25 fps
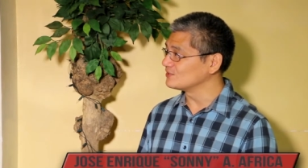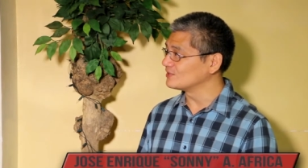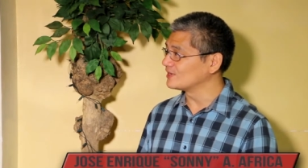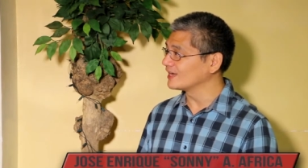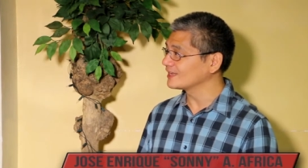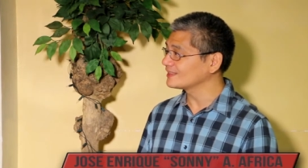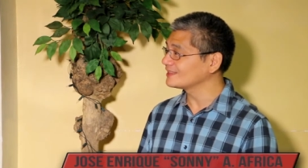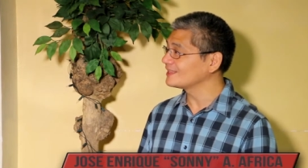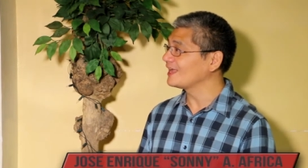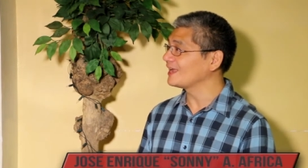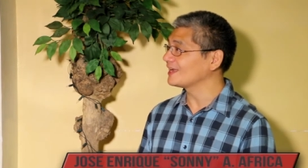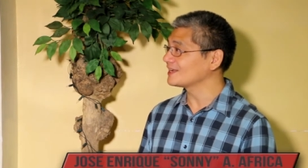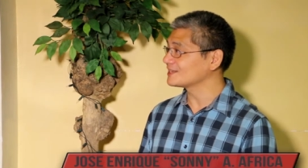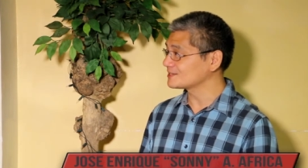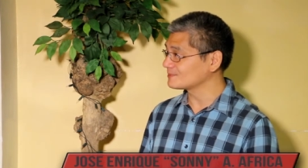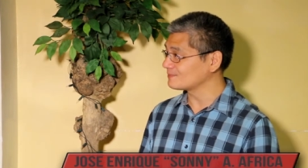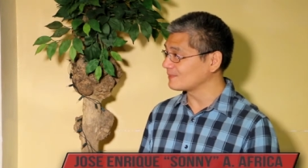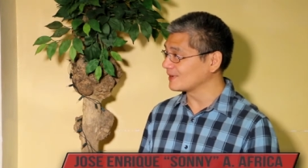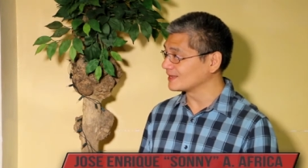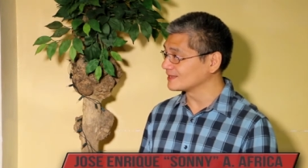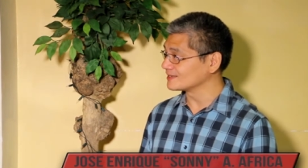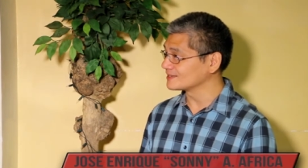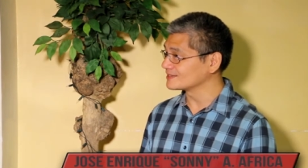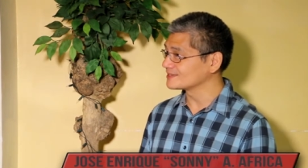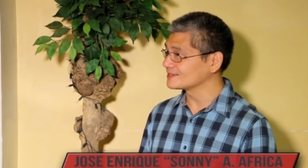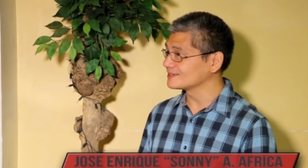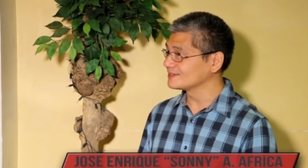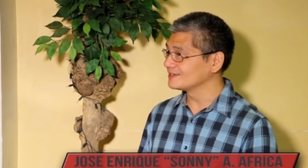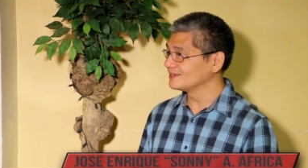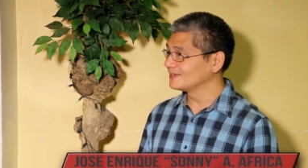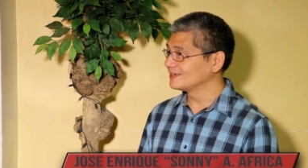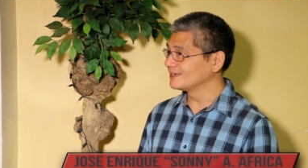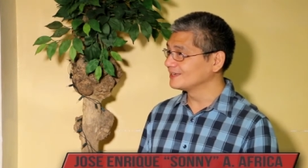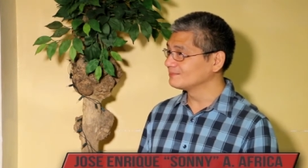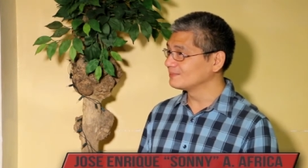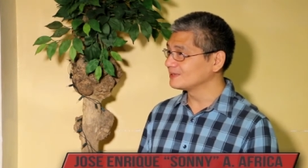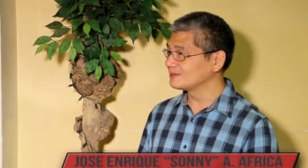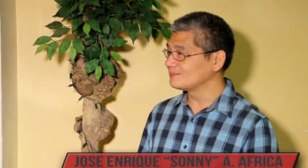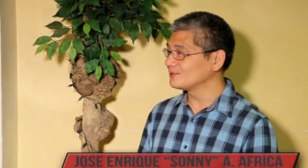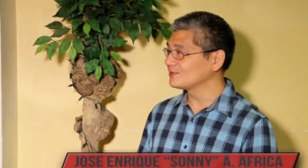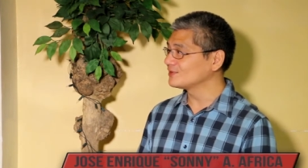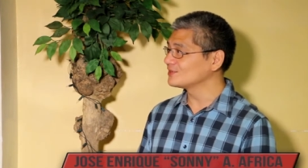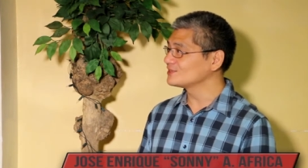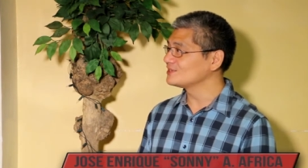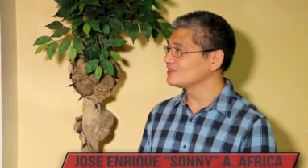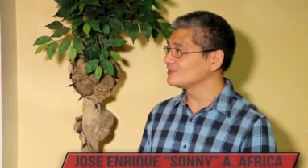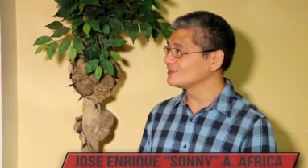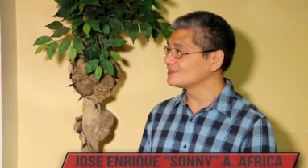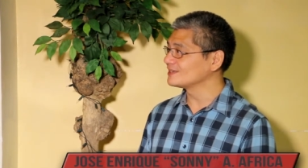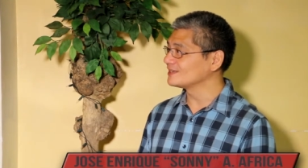you get the expense. But
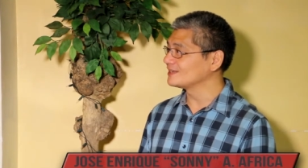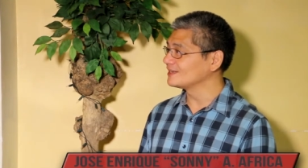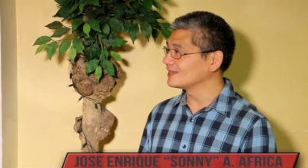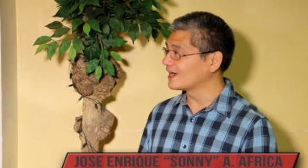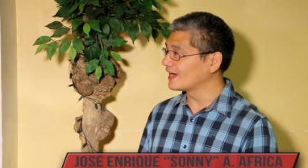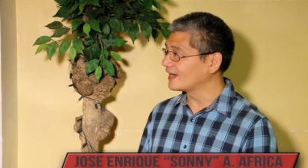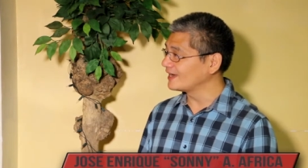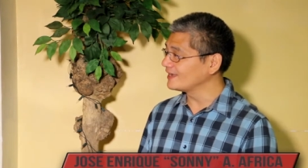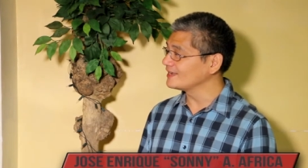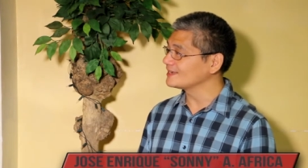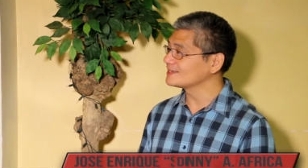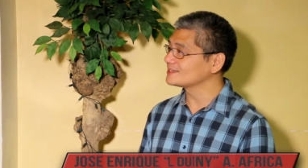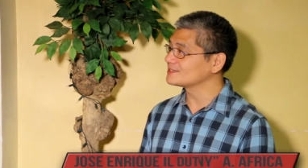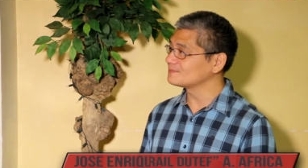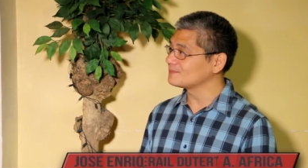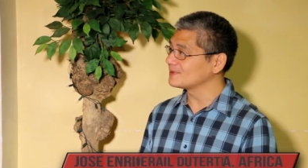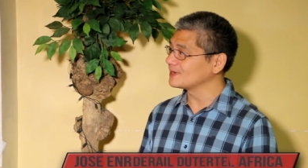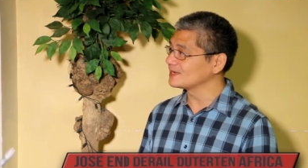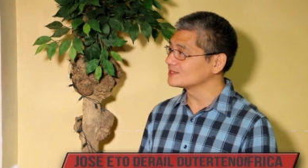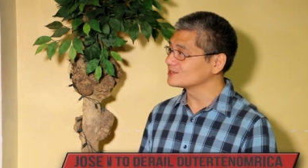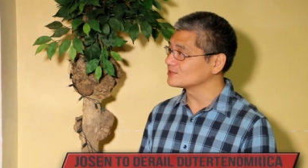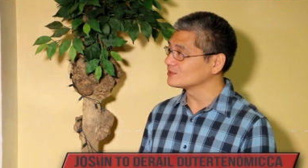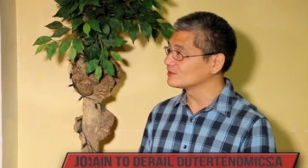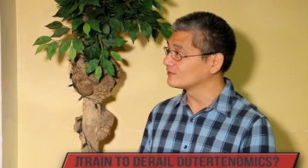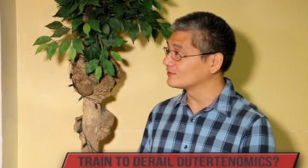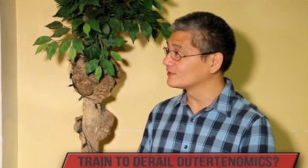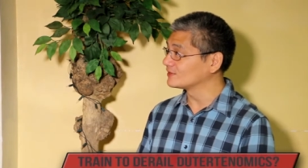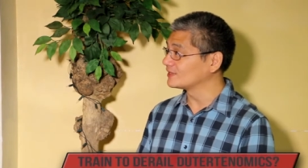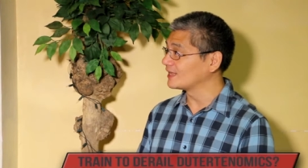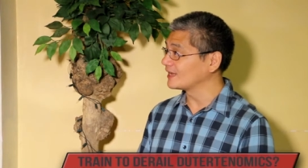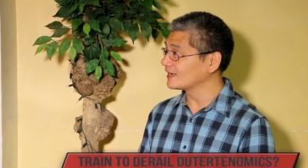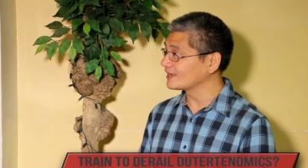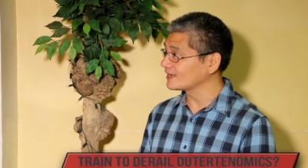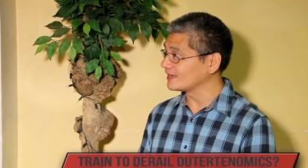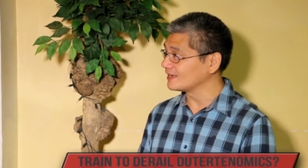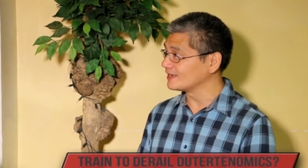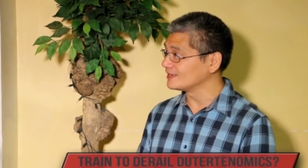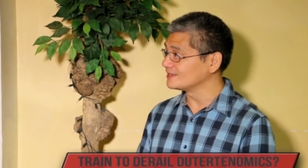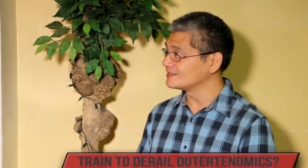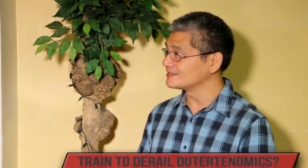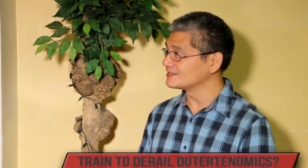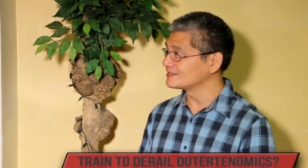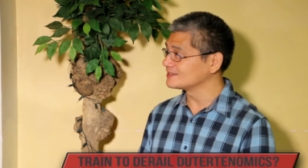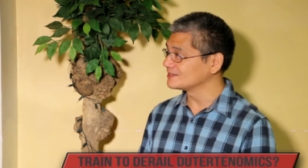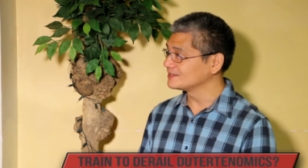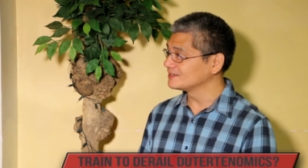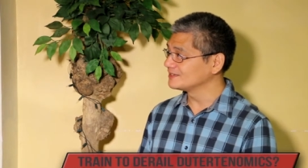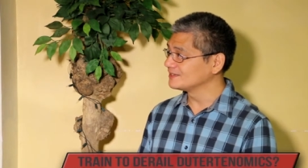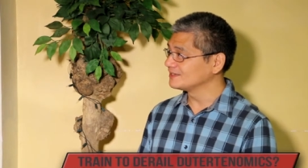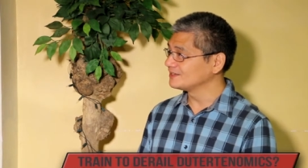because it's a high expense over
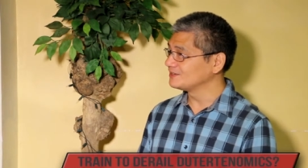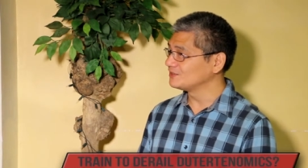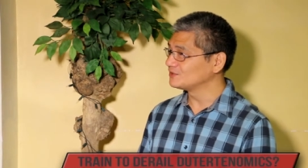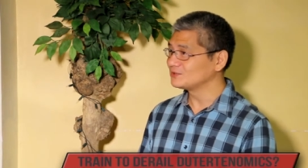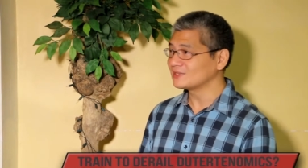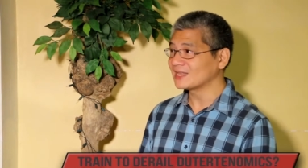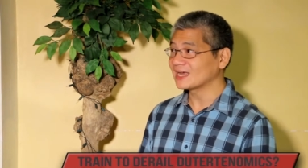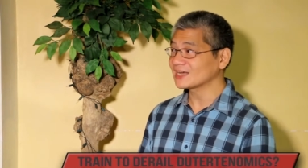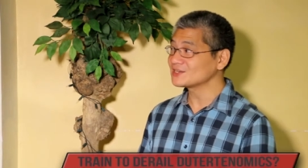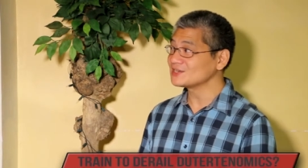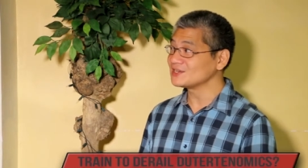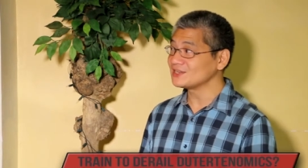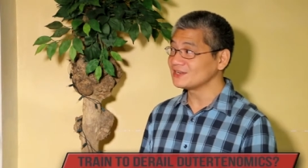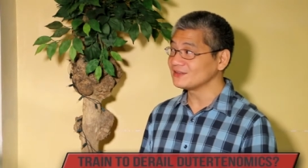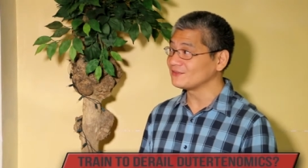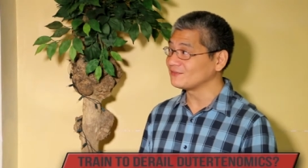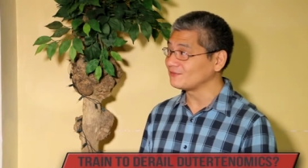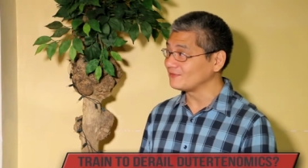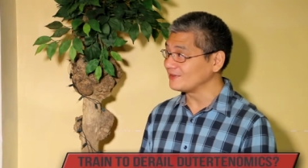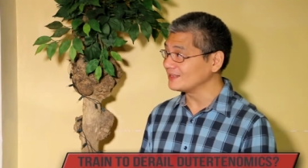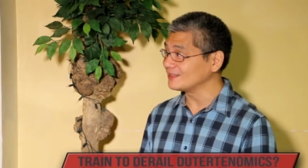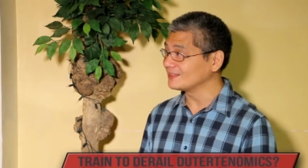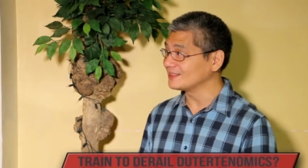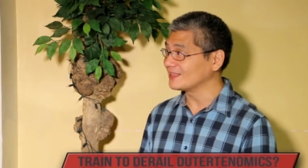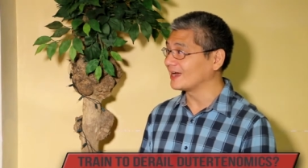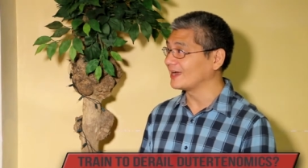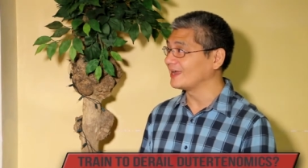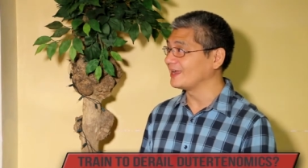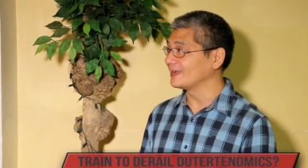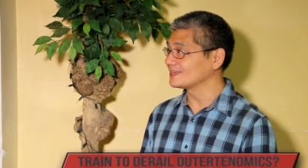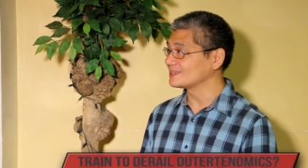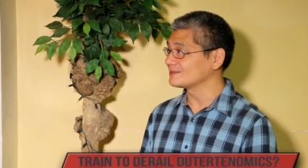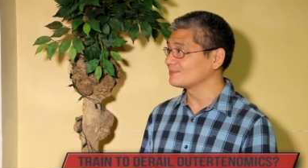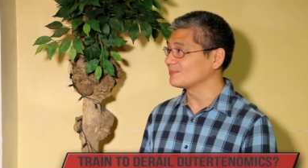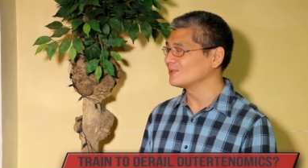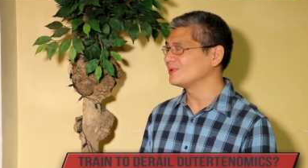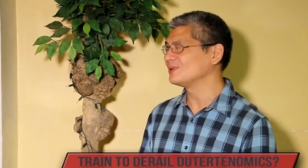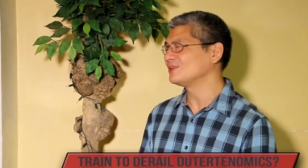decades, you'd actually feel the high expense.